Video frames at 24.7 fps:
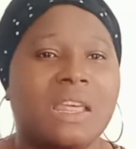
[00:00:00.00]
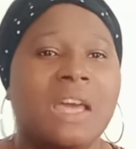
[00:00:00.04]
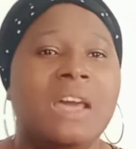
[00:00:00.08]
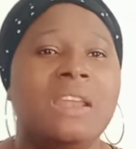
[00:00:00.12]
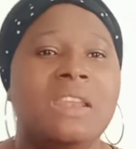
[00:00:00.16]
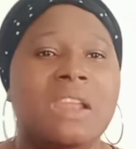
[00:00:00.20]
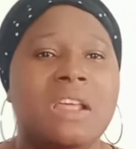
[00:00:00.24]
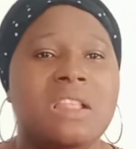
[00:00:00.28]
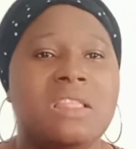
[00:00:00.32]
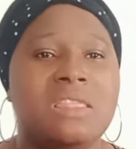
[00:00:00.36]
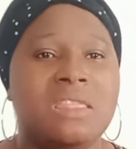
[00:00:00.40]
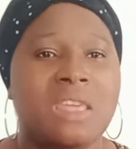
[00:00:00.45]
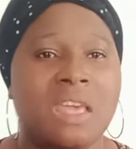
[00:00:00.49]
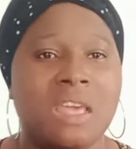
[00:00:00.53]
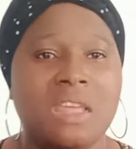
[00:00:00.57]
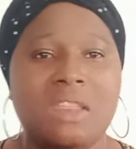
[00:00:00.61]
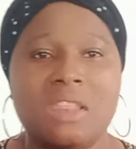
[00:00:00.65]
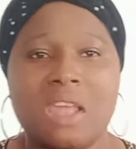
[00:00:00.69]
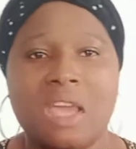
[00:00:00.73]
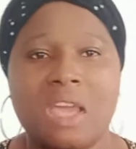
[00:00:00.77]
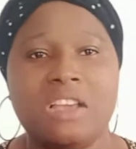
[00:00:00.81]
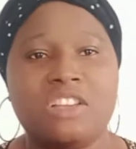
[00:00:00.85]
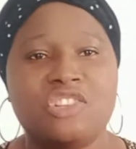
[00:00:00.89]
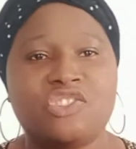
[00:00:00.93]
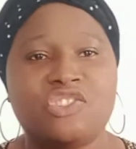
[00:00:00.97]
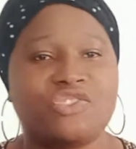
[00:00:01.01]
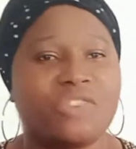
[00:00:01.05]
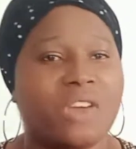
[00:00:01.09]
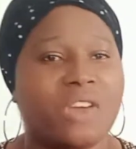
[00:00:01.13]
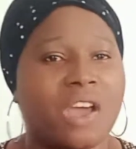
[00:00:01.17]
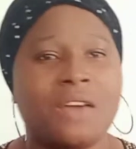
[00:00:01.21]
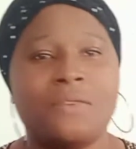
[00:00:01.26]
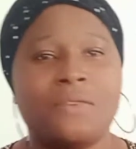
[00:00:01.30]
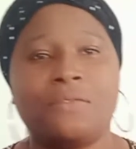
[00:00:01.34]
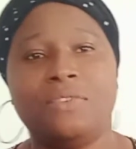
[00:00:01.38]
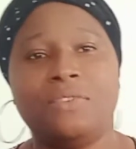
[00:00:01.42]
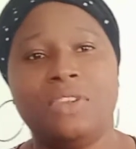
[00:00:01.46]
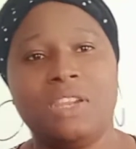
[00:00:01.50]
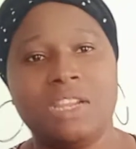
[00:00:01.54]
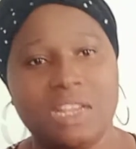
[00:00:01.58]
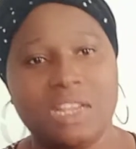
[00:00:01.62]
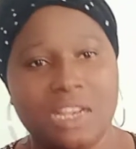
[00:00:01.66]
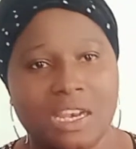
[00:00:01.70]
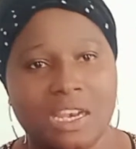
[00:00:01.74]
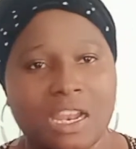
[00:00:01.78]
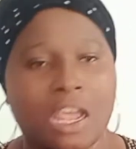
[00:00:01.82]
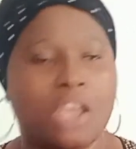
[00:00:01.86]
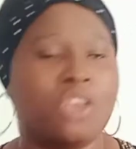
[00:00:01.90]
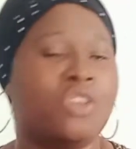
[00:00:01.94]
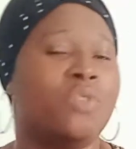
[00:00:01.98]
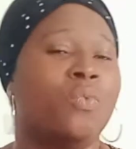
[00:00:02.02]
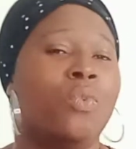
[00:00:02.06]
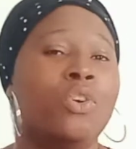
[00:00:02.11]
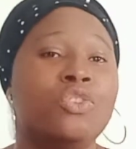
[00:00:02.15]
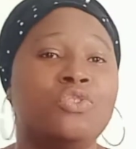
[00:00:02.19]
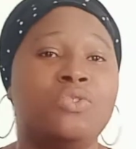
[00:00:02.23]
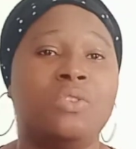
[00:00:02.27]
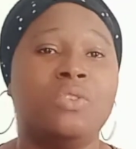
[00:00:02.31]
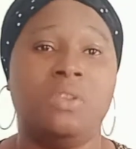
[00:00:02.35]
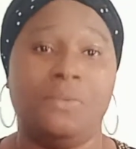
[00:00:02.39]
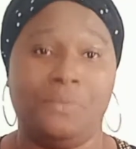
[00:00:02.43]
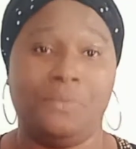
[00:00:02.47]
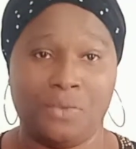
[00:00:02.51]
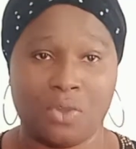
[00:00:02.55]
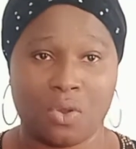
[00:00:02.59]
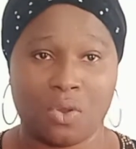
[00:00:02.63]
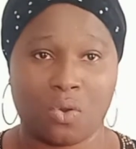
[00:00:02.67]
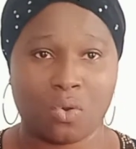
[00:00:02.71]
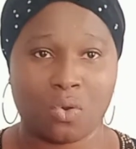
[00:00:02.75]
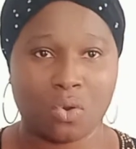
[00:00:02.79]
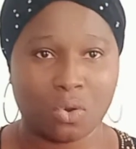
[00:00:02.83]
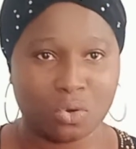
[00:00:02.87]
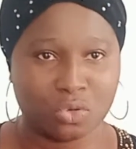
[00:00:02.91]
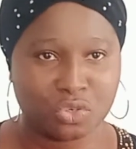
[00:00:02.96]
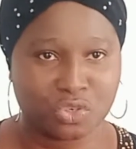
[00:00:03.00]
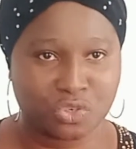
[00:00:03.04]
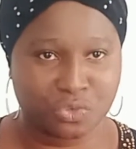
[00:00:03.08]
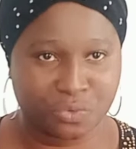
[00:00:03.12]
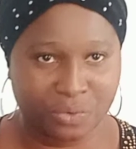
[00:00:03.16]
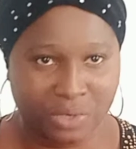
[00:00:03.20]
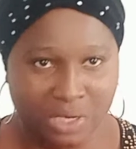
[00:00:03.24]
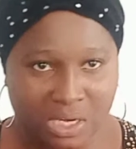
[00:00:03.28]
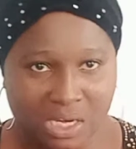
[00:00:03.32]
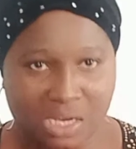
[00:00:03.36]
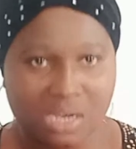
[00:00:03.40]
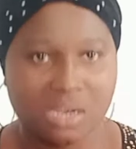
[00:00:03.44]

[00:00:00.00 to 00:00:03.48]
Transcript: anything like traveling, like you want to leave your country,